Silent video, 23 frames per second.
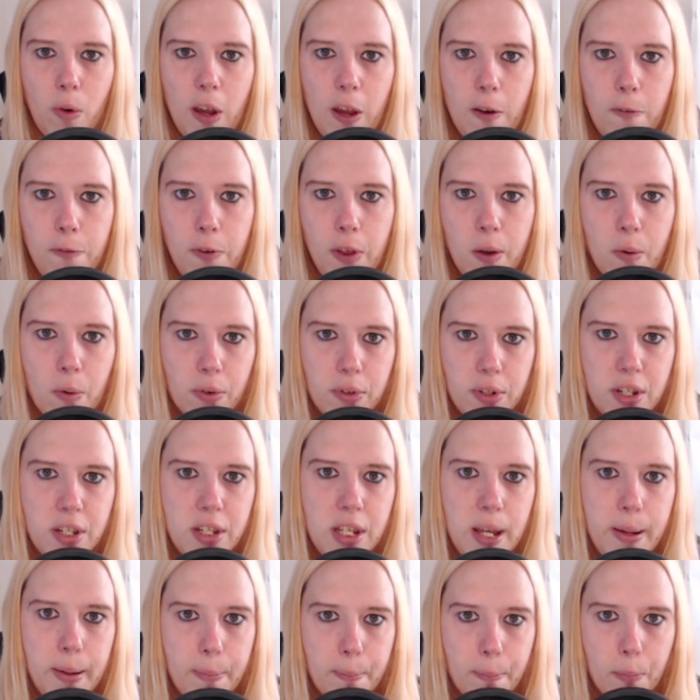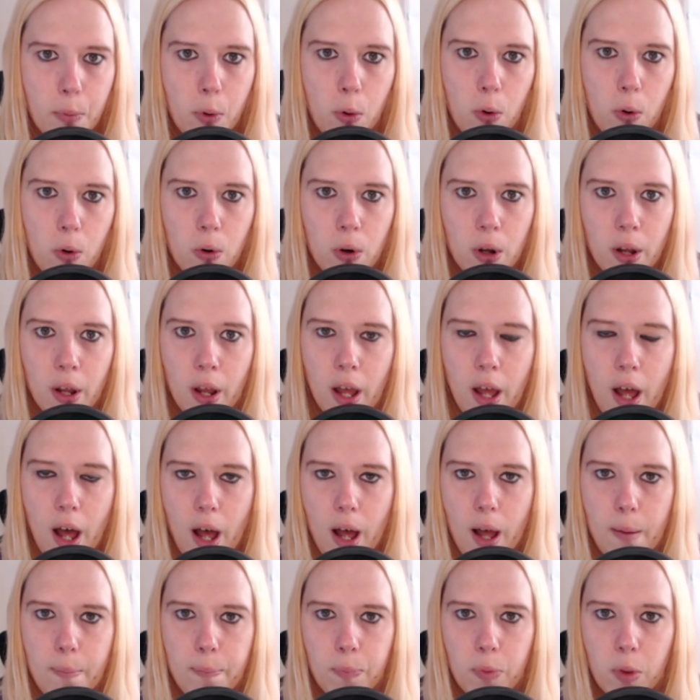if you want to see more
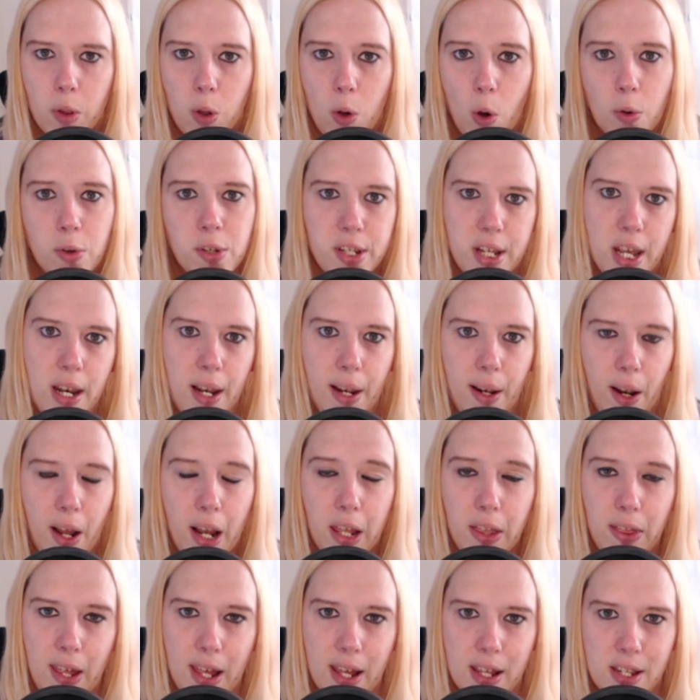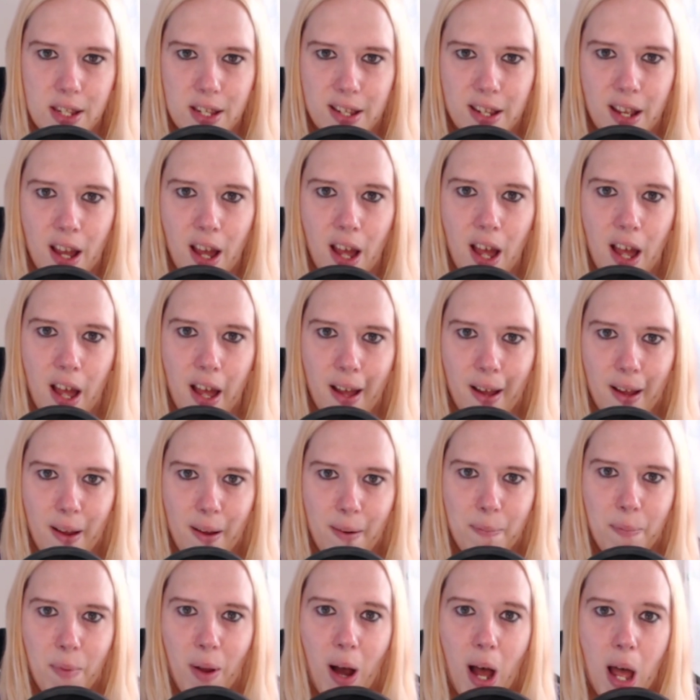content like this.
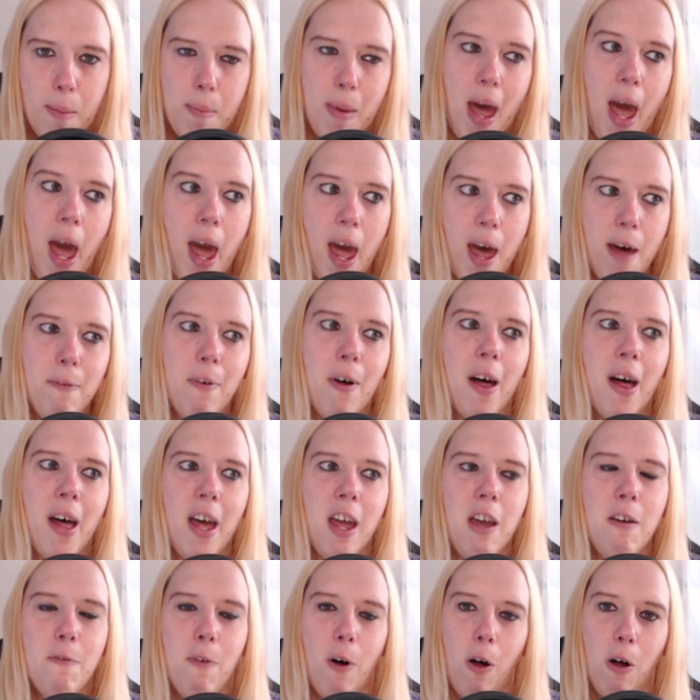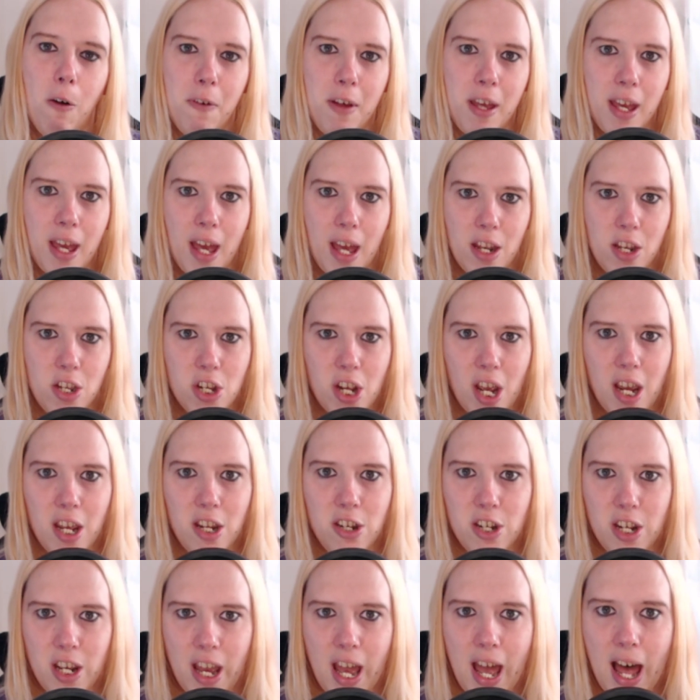I'm ever evolving and
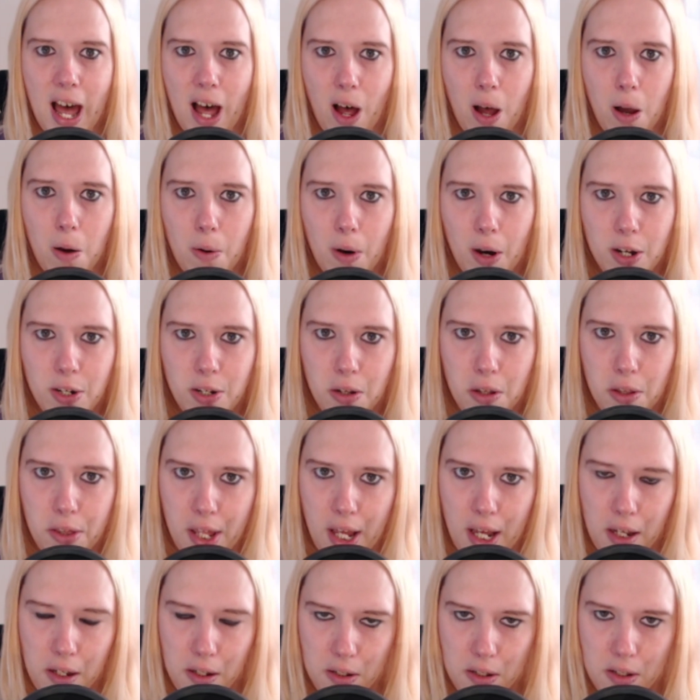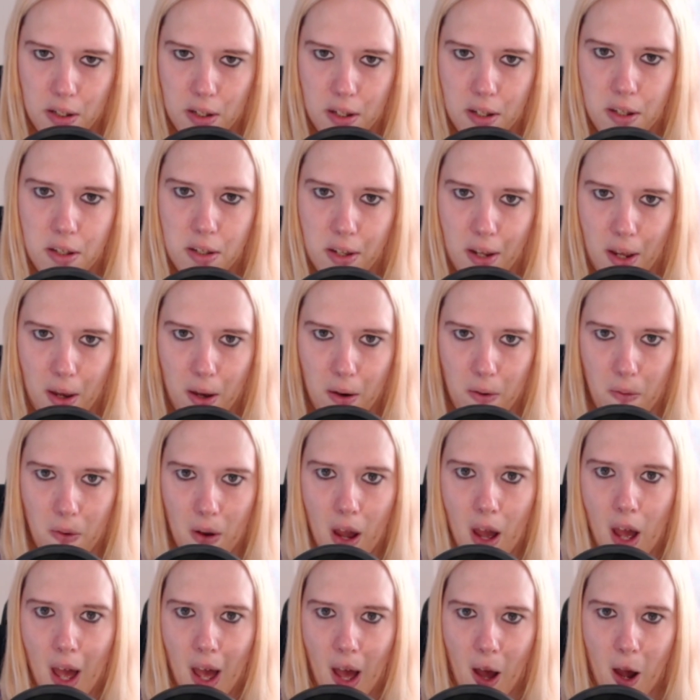changing how I do things, so
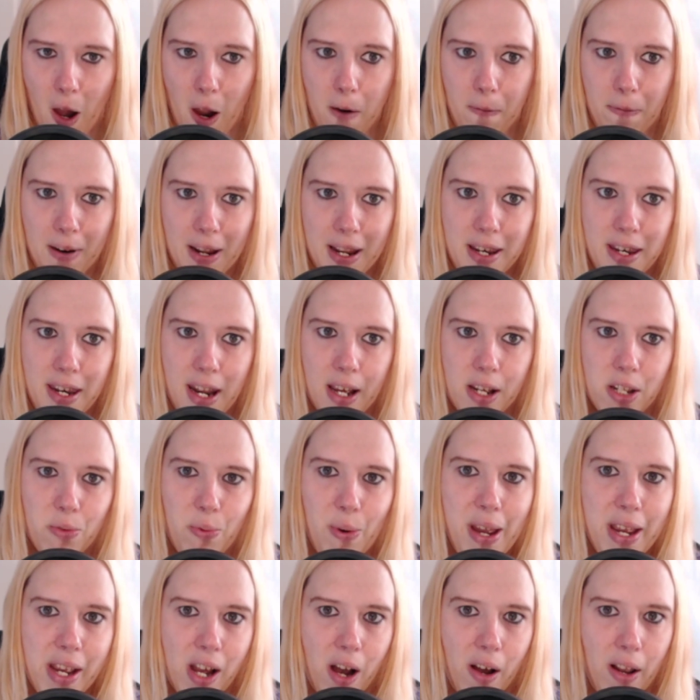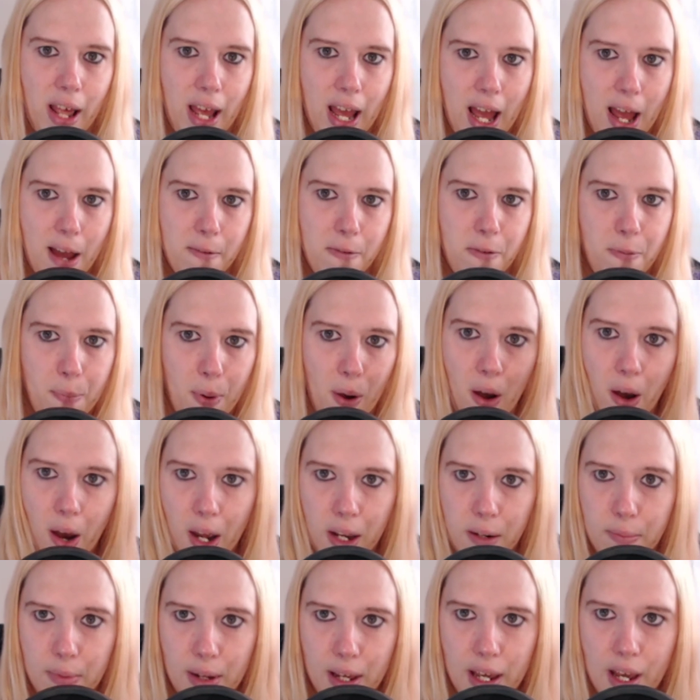hopefully next week I'll have
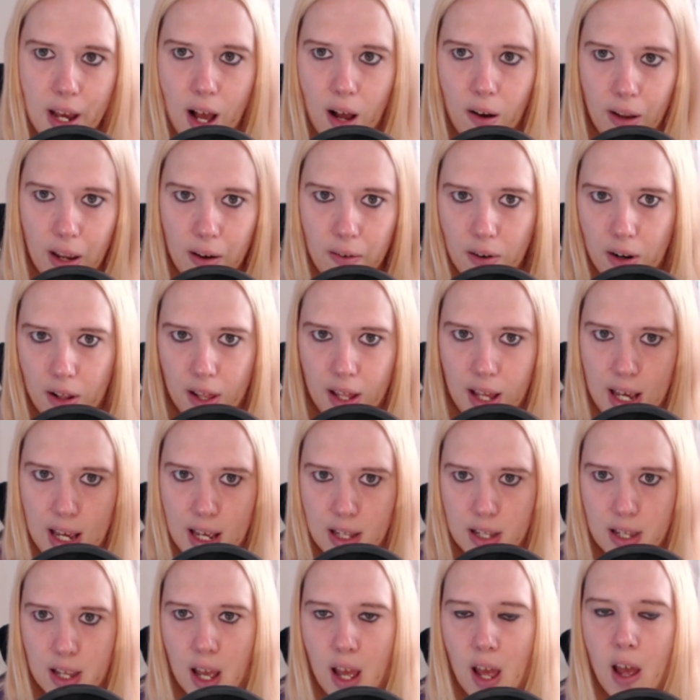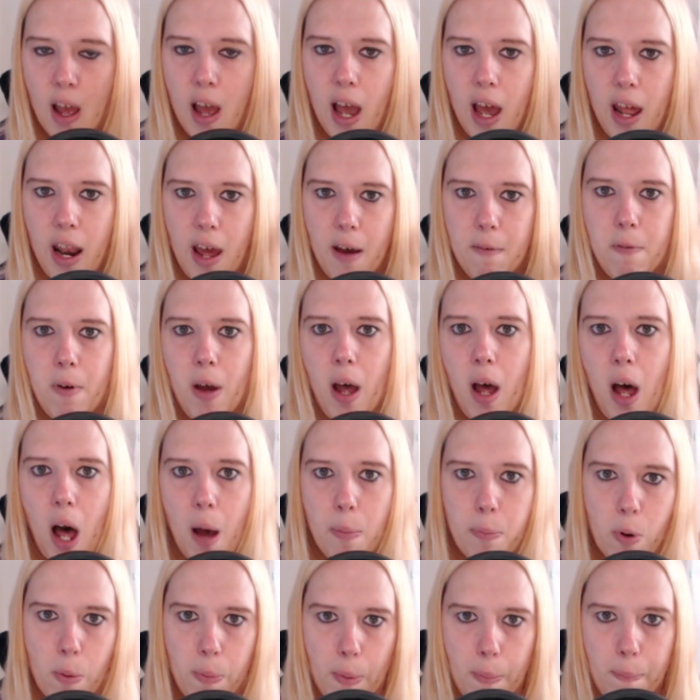behind me, I'll get rid of these and have a
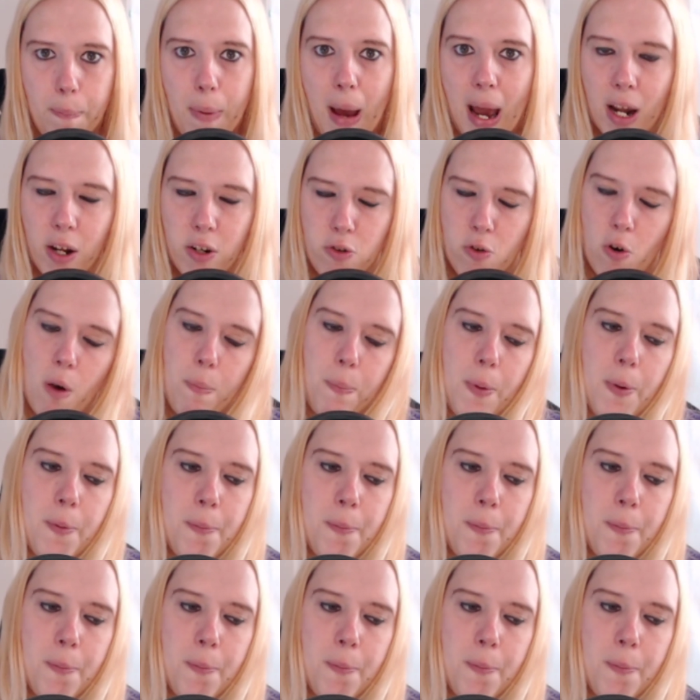proper backdrop.